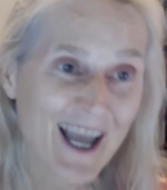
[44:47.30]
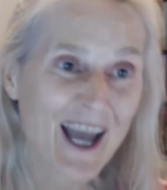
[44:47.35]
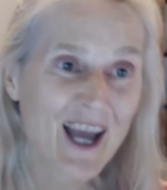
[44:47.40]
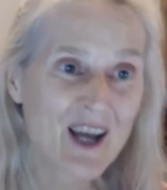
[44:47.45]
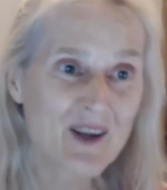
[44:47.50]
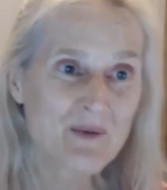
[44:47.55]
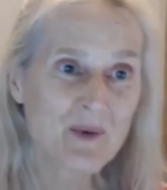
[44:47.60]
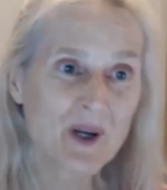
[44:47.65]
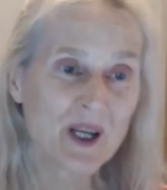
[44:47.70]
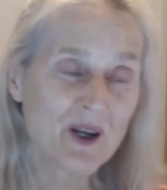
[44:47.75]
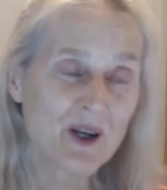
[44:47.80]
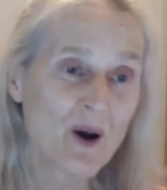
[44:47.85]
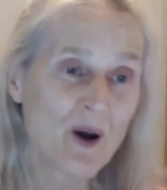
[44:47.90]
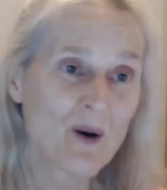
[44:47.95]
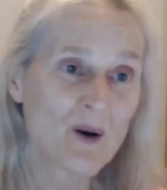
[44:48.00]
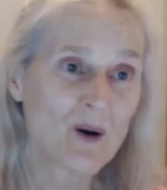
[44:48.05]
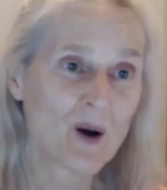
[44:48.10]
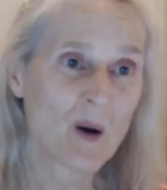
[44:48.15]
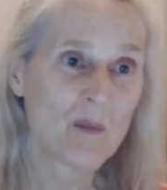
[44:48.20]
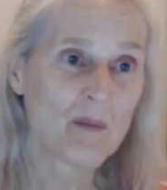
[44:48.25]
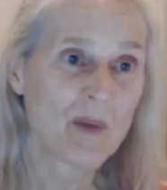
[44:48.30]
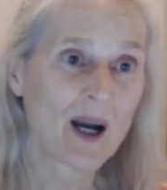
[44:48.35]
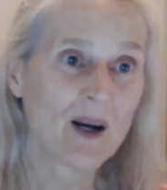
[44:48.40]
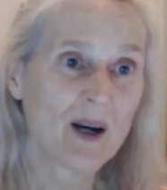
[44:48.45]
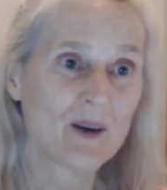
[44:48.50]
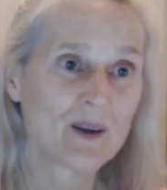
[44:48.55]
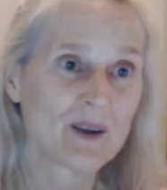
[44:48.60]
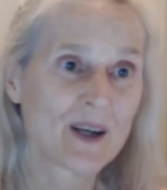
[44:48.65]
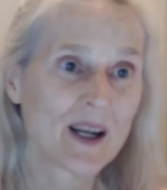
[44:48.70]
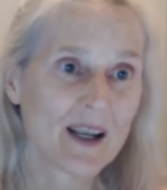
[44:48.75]
and we know
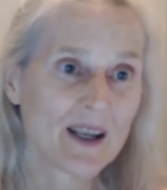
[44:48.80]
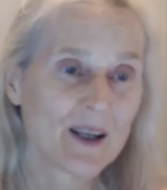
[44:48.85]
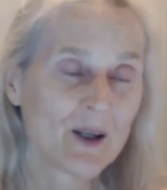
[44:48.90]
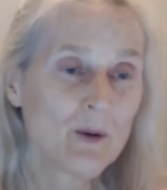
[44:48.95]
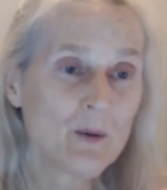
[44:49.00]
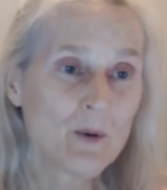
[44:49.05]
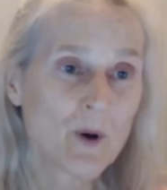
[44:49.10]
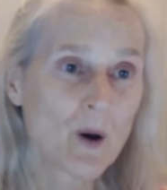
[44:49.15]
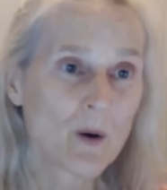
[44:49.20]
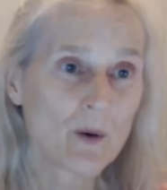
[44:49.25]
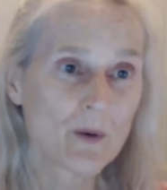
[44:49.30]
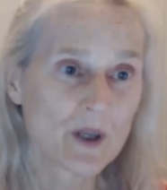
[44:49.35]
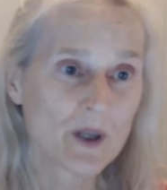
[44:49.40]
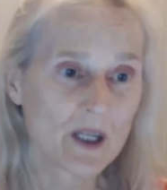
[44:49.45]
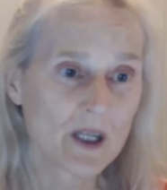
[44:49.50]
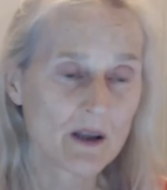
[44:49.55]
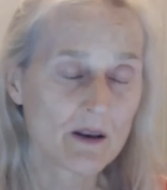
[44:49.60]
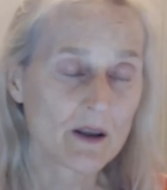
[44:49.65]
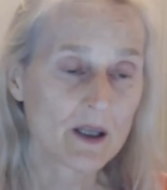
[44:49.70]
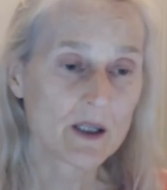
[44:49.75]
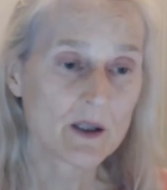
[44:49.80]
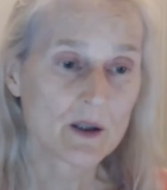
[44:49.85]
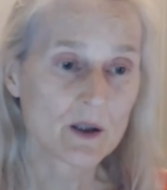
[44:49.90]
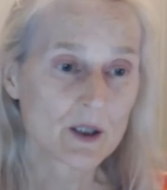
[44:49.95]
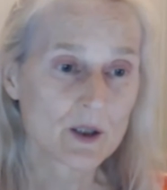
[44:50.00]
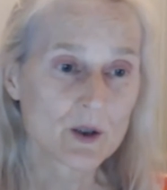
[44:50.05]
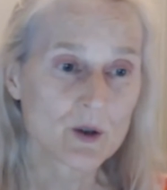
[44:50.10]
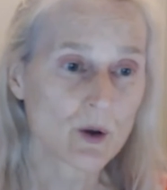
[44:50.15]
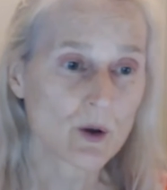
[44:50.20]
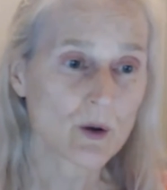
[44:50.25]
about, you know, the, the, the
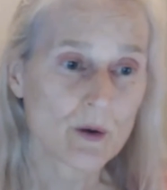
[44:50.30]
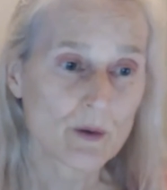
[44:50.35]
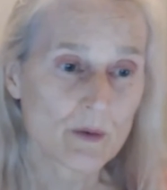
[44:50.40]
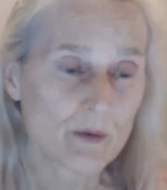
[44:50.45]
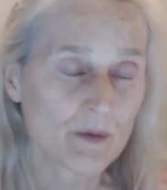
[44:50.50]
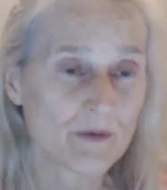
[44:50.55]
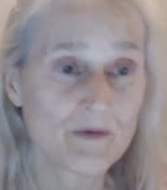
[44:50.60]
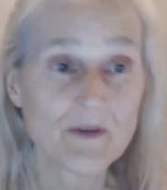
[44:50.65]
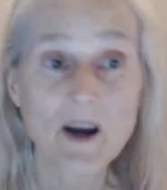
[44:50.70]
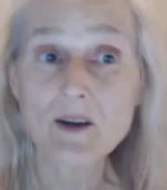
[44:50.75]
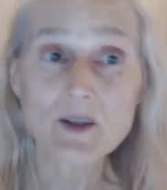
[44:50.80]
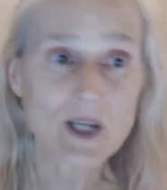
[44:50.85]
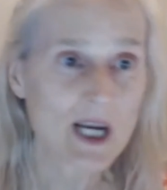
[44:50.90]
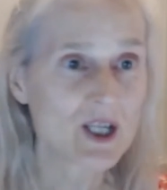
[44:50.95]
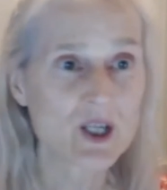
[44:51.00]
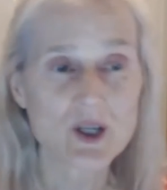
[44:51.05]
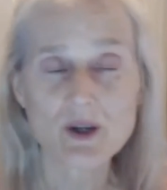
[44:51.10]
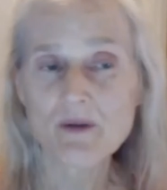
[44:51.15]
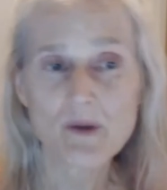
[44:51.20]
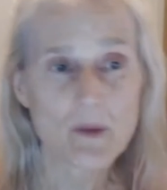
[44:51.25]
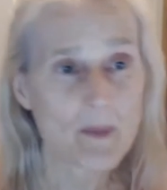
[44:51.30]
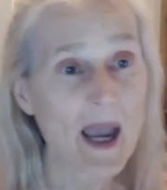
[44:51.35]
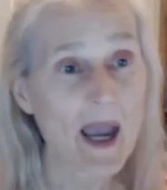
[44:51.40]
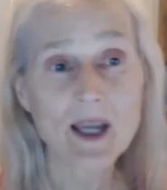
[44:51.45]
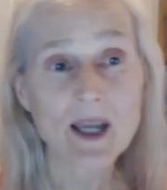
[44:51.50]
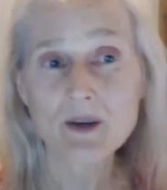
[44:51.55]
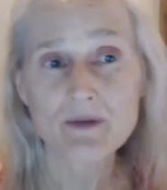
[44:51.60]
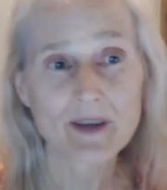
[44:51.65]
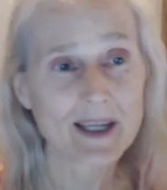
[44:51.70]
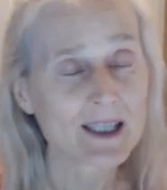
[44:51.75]
sort of foundation of the
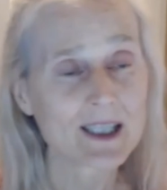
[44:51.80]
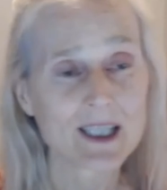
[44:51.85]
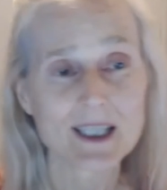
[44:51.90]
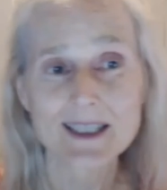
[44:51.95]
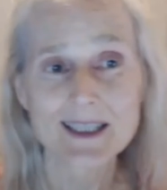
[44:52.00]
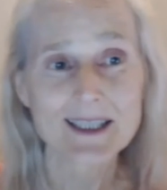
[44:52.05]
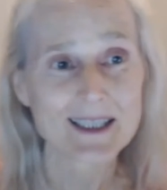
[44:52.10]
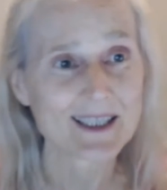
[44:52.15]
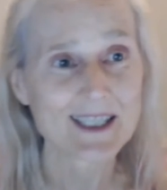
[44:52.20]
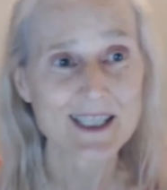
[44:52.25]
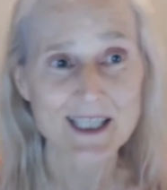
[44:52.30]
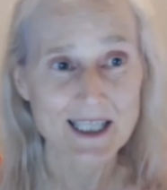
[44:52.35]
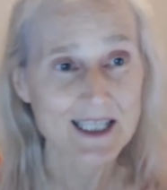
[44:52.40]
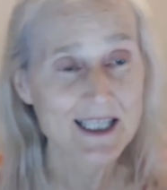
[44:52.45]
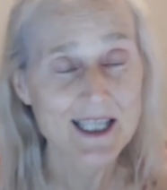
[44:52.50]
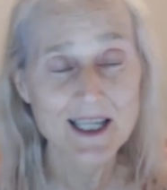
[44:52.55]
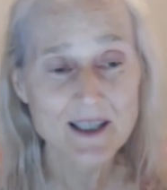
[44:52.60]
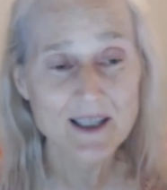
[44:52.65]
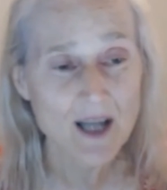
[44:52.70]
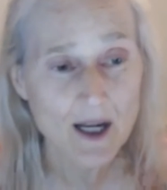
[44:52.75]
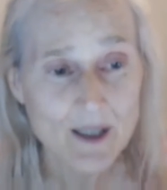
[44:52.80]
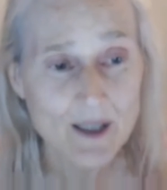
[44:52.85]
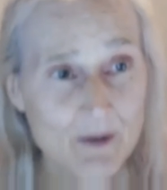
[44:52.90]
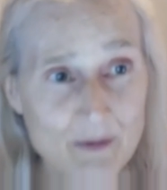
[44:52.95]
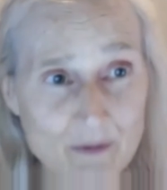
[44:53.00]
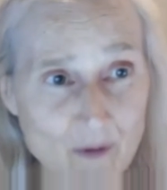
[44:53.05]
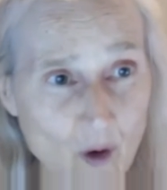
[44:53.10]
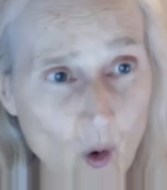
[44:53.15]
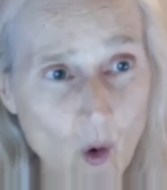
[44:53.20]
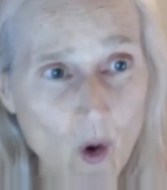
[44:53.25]
Bank of England in sixteen
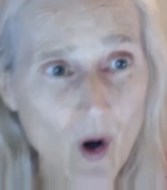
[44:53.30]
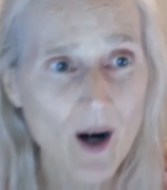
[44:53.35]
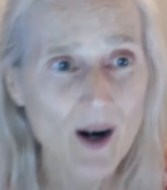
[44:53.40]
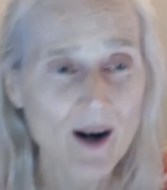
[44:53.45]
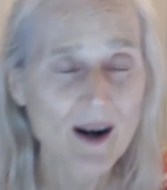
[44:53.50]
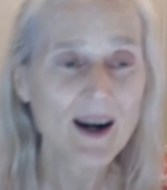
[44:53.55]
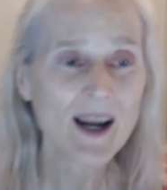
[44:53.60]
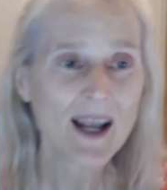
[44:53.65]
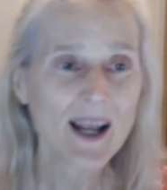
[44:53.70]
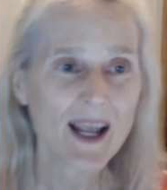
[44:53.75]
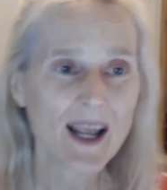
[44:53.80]
ninety-four.